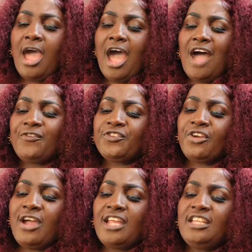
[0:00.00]
After
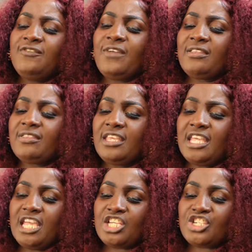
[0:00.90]
an
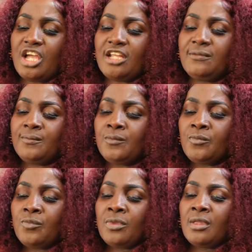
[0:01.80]
investigation,
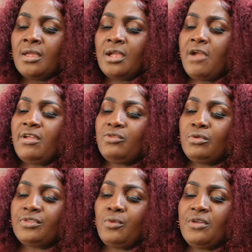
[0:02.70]

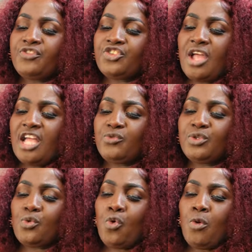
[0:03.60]
Karazuksu was charged
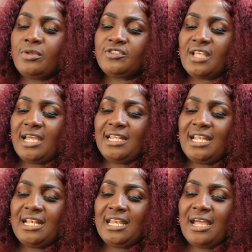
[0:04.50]
with homicide
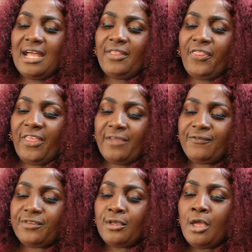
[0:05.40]
and, and
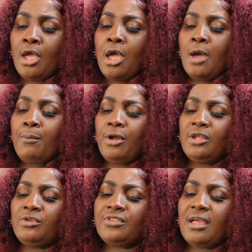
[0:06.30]
theft
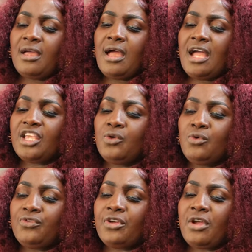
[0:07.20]
Police
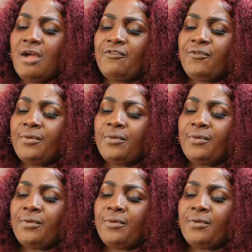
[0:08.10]
accused her of